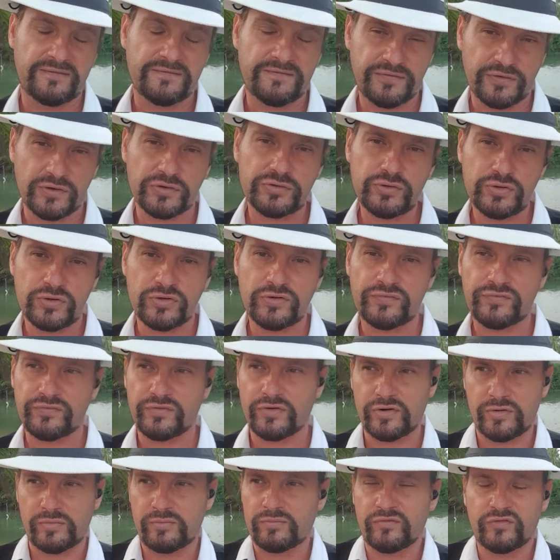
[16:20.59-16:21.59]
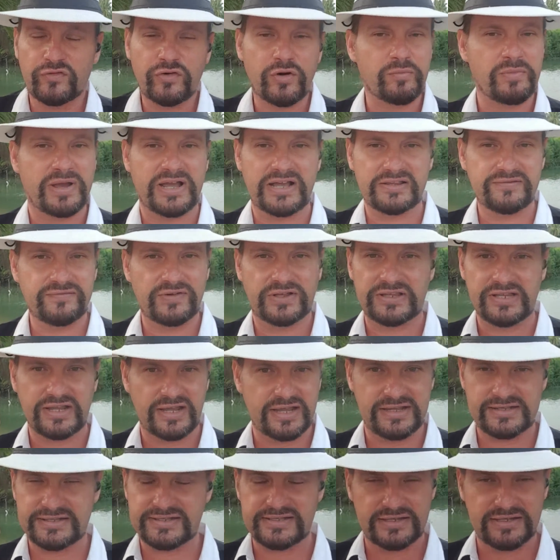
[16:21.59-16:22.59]
photo from
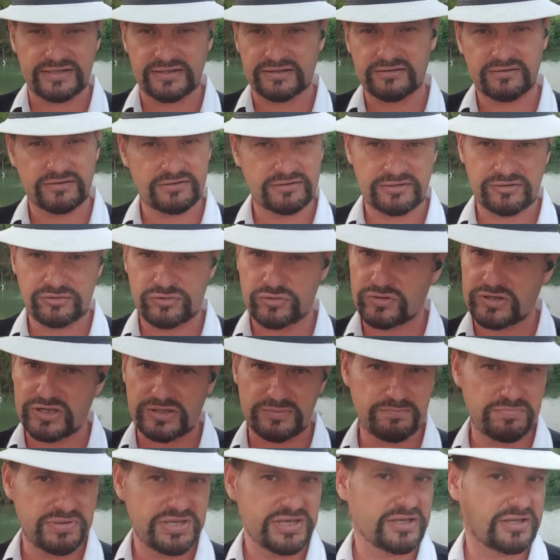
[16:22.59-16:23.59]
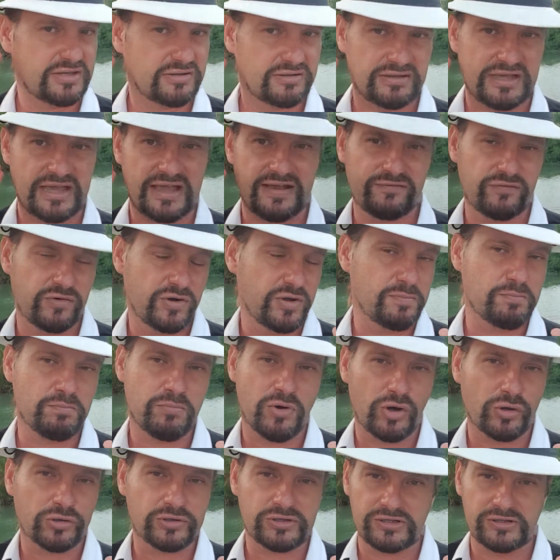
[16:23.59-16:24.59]
advertising. You can pick every
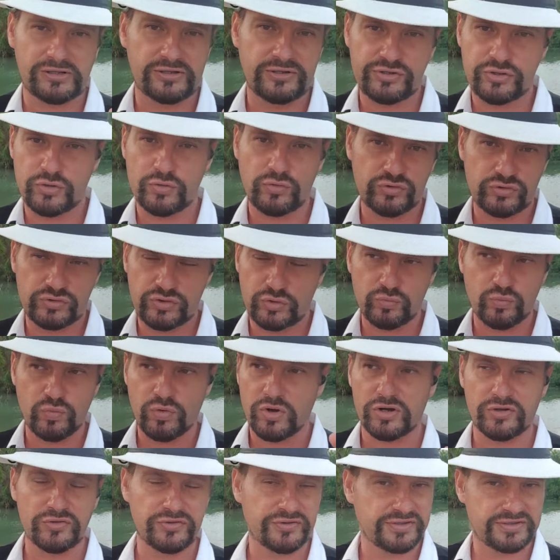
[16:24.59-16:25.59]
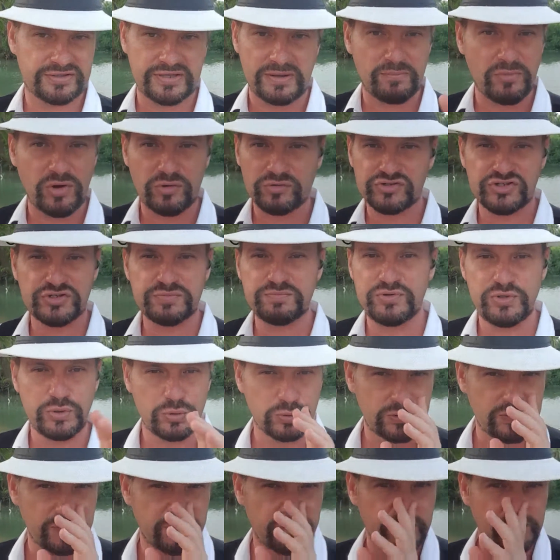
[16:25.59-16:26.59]
model you want, the most
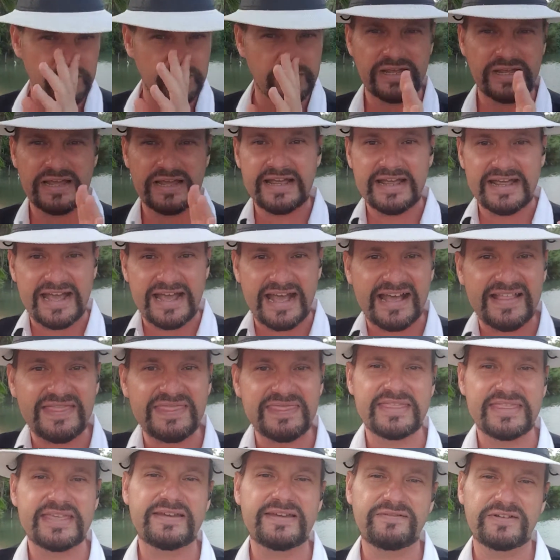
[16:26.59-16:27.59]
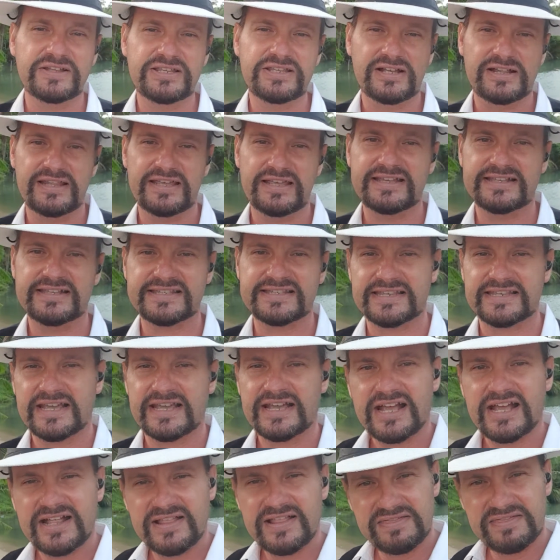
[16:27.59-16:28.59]
beautiful, and nevertheless
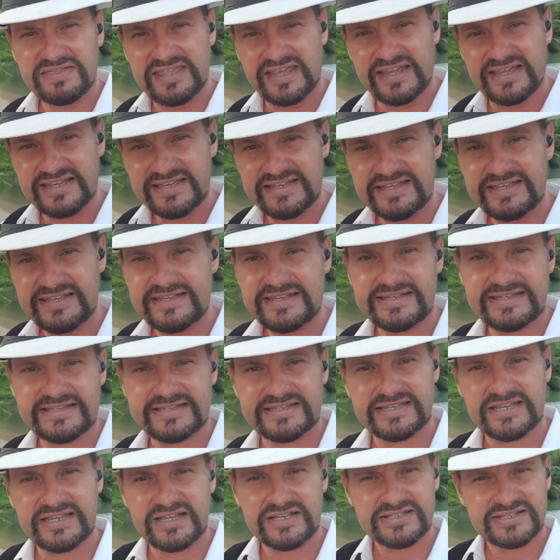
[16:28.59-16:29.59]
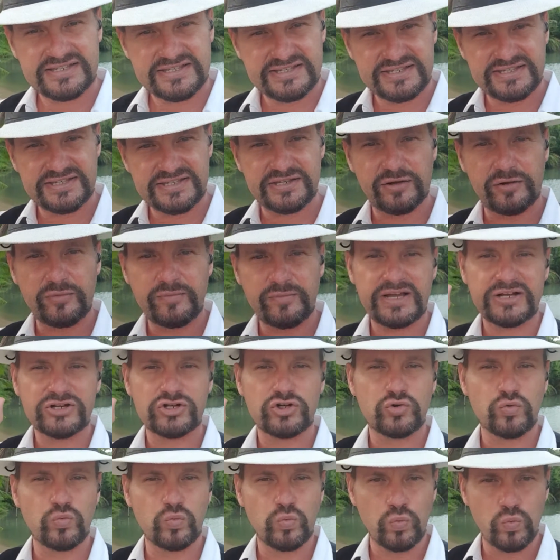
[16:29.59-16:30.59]
there is so
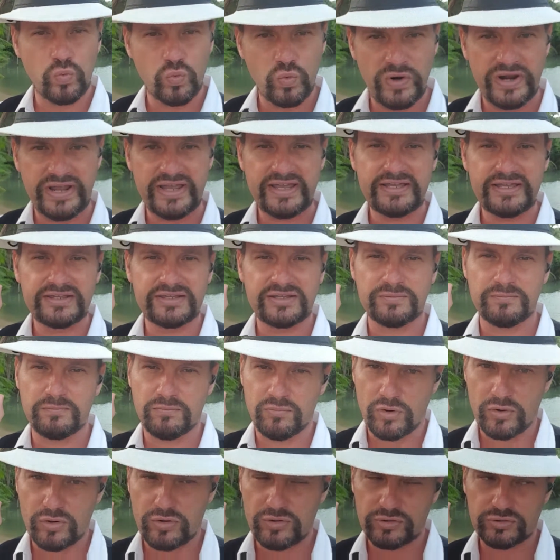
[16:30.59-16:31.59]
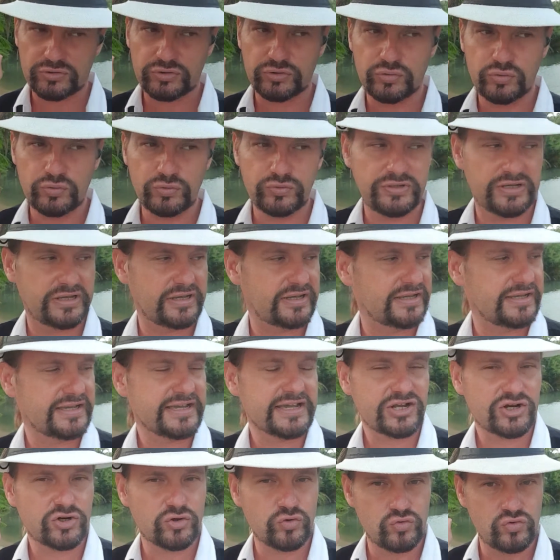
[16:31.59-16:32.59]
much weight more to the
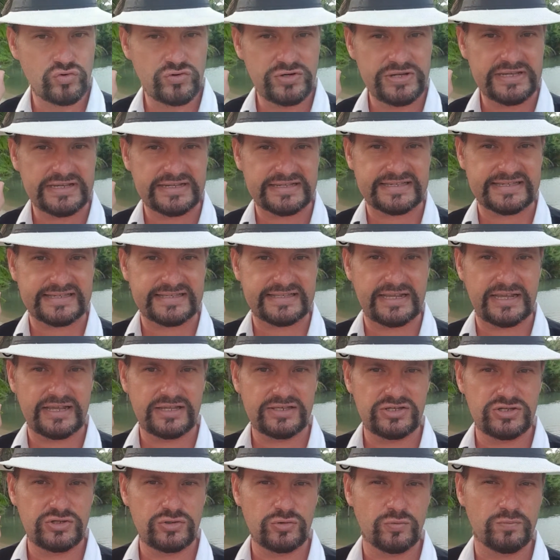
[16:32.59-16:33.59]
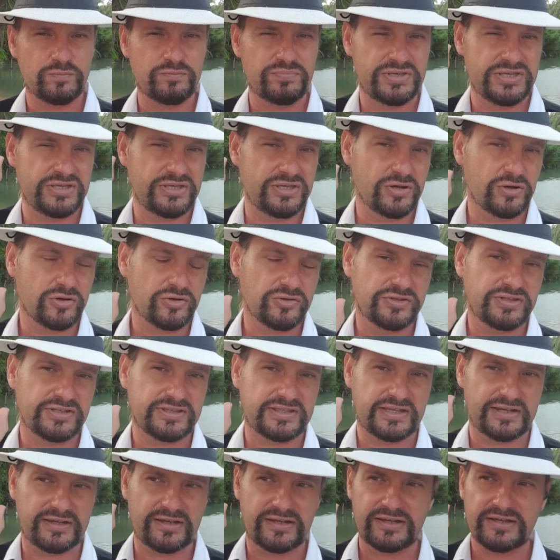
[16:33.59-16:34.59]
Greek statue beyond
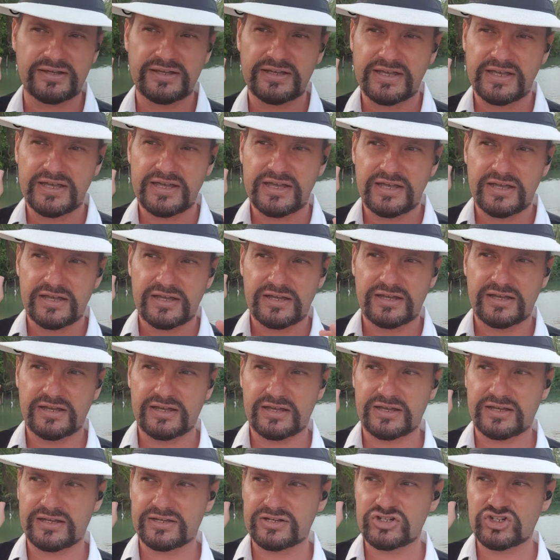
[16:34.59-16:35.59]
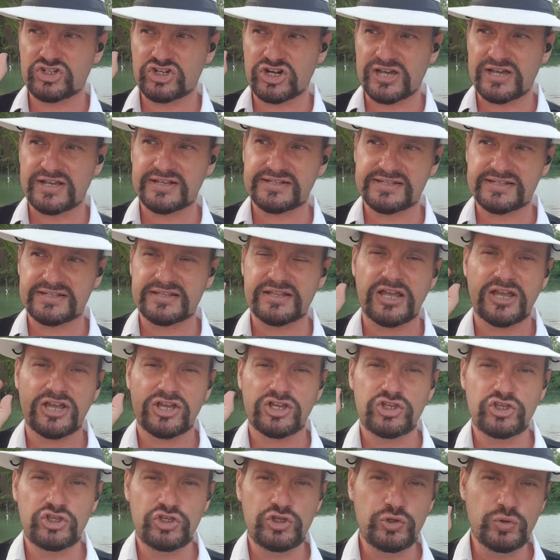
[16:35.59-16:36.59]
the just
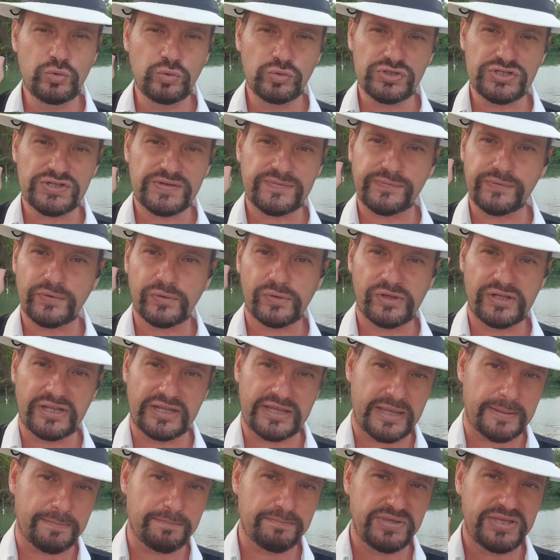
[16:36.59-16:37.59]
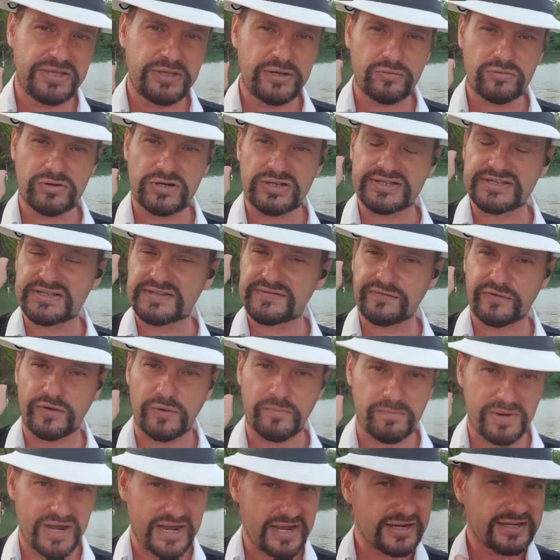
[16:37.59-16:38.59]
useful appearance for
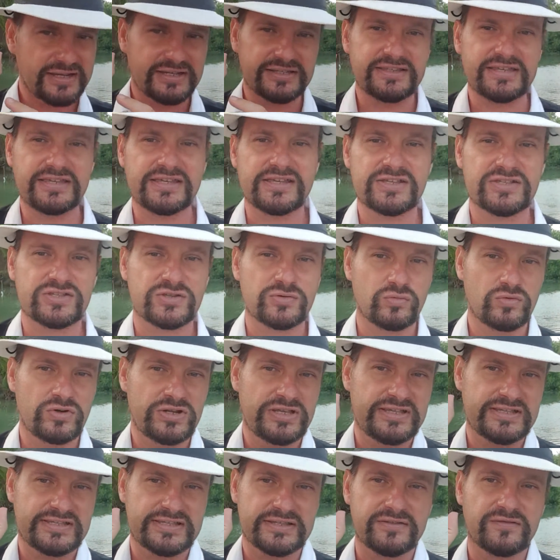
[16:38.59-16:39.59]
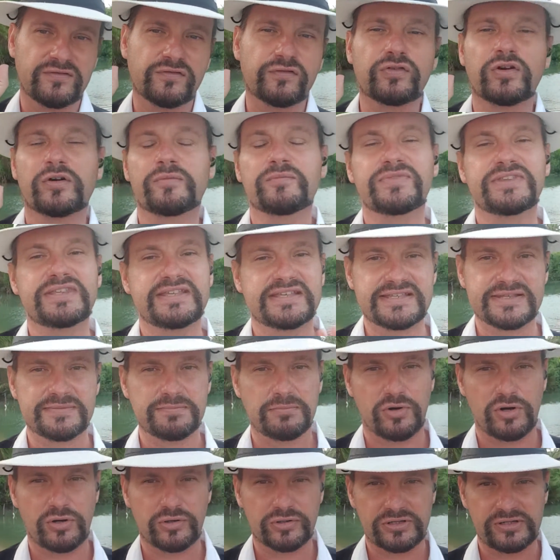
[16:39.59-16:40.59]
marketing reasons from this
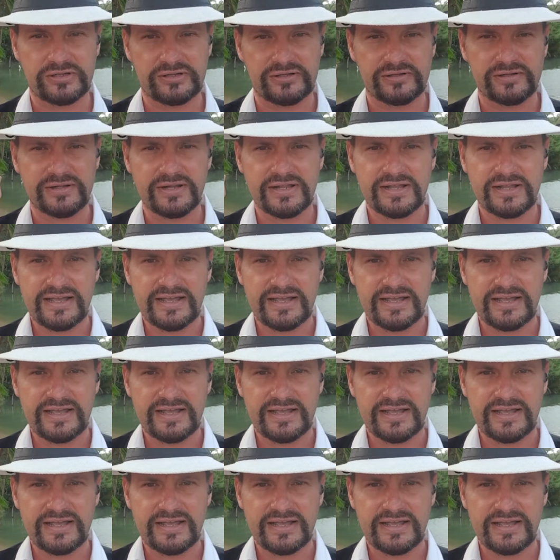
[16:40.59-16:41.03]
model.